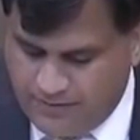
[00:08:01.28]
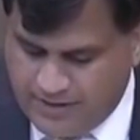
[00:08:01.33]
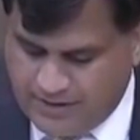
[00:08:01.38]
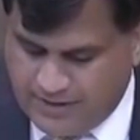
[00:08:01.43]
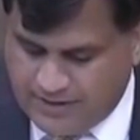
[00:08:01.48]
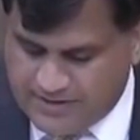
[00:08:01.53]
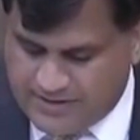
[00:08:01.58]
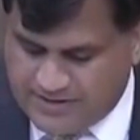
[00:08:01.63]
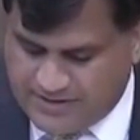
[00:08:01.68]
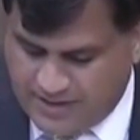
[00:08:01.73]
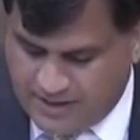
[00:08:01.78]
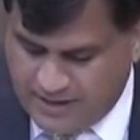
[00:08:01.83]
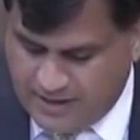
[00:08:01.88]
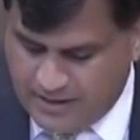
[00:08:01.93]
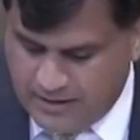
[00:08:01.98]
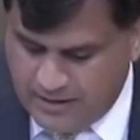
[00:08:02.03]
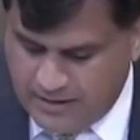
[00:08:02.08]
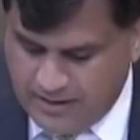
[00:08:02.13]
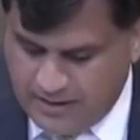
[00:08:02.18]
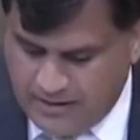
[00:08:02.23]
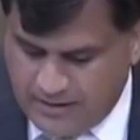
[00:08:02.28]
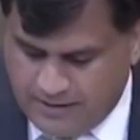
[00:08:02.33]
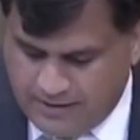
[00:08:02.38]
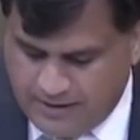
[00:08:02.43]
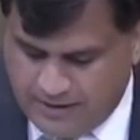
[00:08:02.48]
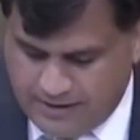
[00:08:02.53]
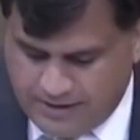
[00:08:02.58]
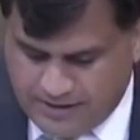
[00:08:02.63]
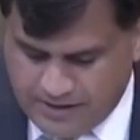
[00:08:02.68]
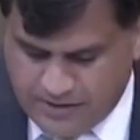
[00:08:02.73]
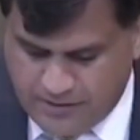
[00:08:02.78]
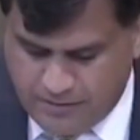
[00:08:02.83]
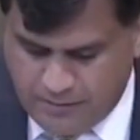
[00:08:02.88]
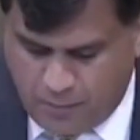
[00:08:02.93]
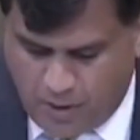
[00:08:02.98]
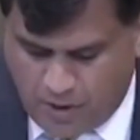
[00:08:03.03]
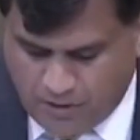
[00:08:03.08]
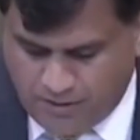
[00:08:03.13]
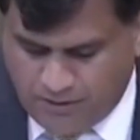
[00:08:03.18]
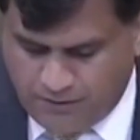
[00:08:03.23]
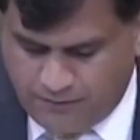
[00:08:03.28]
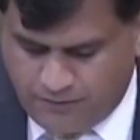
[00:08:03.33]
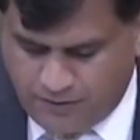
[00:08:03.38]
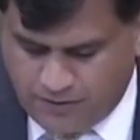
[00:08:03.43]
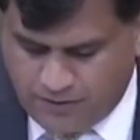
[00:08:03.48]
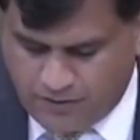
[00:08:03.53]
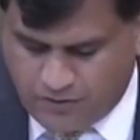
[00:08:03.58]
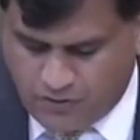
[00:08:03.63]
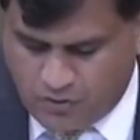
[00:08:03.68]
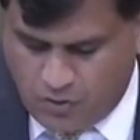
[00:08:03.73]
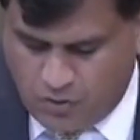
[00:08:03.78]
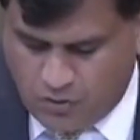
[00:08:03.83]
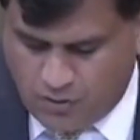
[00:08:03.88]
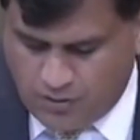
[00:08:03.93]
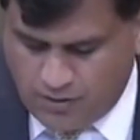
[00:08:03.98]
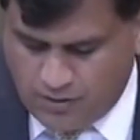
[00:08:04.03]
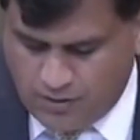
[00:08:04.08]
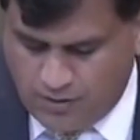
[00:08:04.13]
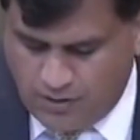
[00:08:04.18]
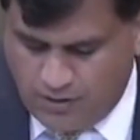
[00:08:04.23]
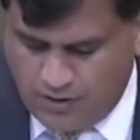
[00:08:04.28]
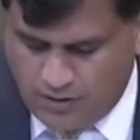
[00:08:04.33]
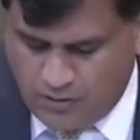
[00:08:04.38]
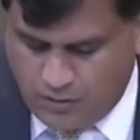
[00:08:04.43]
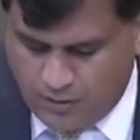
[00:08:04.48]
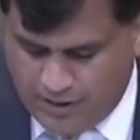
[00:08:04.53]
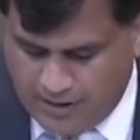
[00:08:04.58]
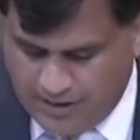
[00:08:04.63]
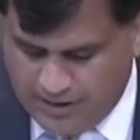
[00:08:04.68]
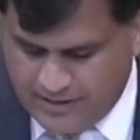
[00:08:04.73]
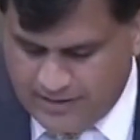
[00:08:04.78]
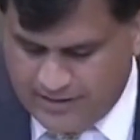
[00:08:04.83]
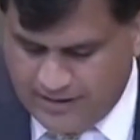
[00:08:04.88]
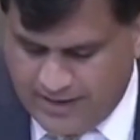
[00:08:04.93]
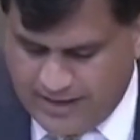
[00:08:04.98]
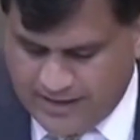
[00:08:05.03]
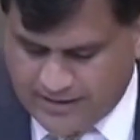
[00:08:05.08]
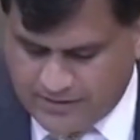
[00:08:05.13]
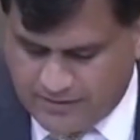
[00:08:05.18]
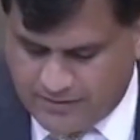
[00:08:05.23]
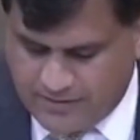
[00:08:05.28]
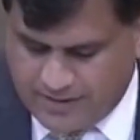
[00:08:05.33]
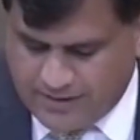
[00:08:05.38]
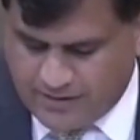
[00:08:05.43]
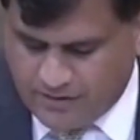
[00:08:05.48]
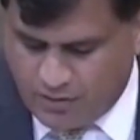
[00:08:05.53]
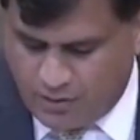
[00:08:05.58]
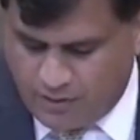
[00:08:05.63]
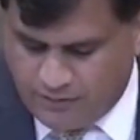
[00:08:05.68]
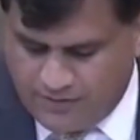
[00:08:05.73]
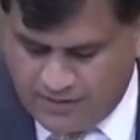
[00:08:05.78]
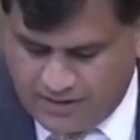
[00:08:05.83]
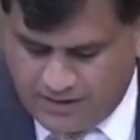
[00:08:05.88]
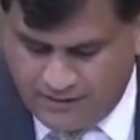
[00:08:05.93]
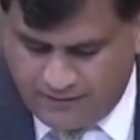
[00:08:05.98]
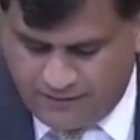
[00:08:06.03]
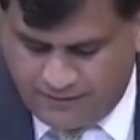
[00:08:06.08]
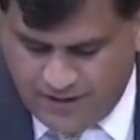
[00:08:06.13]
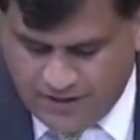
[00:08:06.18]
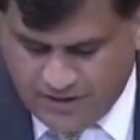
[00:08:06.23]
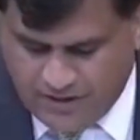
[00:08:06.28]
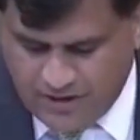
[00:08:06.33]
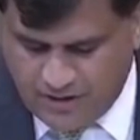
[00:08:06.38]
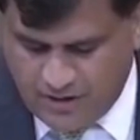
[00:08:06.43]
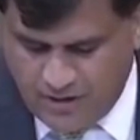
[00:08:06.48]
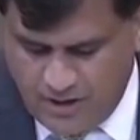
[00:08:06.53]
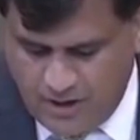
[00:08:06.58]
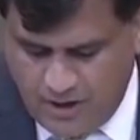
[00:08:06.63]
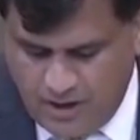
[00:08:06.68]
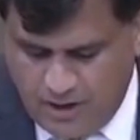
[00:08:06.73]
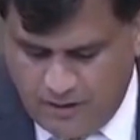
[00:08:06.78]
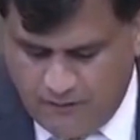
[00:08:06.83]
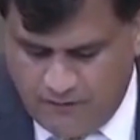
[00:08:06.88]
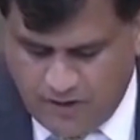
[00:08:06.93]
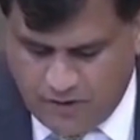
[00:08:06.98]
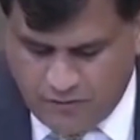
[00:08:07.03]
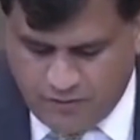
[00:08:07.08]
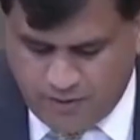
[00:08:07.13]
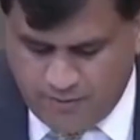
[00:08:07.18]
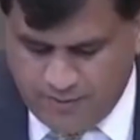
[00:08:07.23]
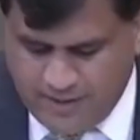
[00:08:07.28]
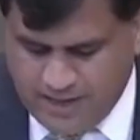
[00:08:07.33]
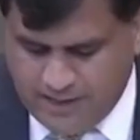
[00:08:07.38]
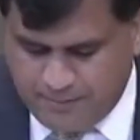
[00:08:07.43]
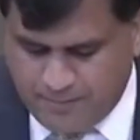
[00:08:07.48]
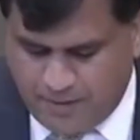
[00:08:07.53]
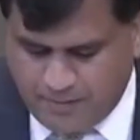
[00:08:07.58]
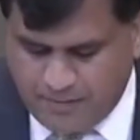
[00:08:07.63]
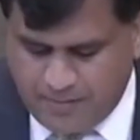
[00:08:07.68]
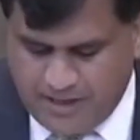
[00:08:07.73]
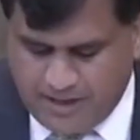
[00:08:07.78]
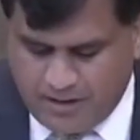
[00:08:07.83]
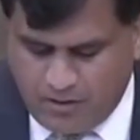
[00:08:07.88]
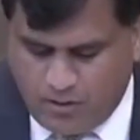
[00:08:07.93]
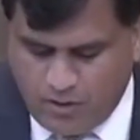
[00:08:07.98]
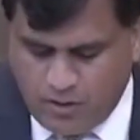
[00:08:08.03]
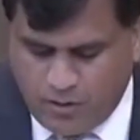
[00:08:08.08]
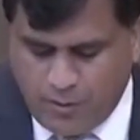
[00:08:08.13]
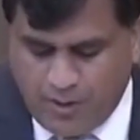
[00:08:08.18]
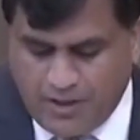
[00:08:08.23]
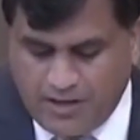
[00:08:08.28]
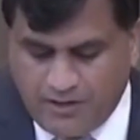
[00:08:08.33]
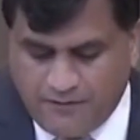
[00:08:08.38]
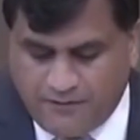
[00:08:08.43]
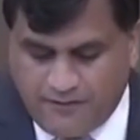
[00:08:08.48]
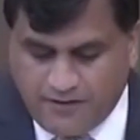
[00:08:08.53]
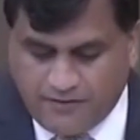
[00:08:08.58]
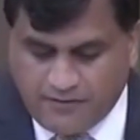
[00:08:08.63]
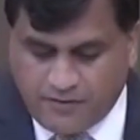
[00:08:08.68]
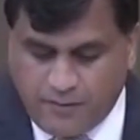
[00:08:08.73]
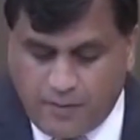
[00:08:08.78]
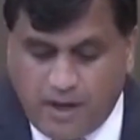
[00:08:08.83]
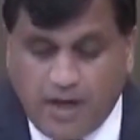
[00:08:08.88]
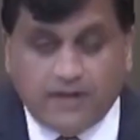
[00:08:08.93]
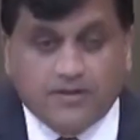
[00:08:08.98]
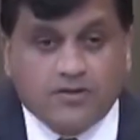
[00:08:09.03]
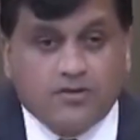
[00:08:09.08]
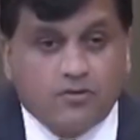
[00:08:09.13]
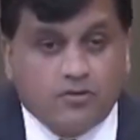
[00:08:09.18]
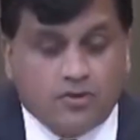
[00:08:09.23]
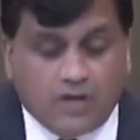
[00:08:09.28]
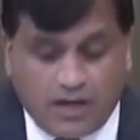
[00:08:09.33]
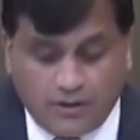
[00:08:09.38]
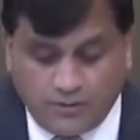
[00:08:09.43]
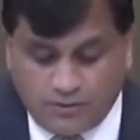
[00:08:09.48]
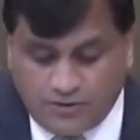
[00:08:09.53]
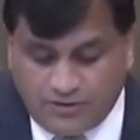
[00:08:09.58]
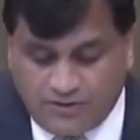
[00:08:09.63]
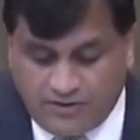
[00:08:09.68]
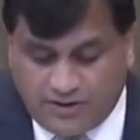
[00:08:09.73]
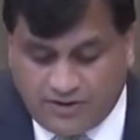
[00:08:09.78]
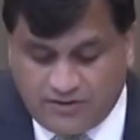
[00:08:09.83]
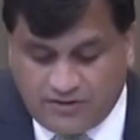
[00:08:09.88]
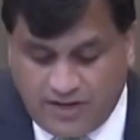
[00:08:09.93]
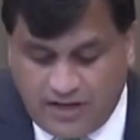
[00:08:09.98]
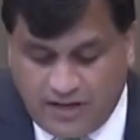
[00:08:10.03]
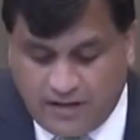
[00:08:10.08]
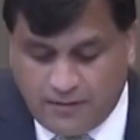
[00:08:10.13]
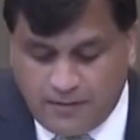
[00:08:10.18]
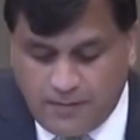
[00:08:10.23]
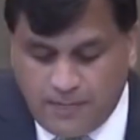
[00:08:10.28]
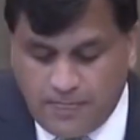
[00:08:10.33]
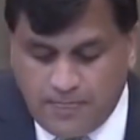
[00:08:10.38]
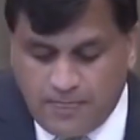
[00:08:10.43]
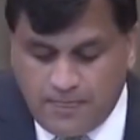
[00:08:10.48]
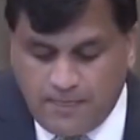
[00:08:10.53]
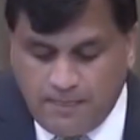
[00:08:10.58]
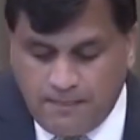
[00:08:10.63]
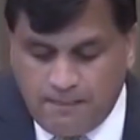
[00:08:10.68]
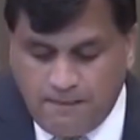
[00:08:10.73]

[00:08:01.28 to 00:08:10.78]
we consider that it is important for this court to hear the extracts of the confession which were made public on 25th March 2016.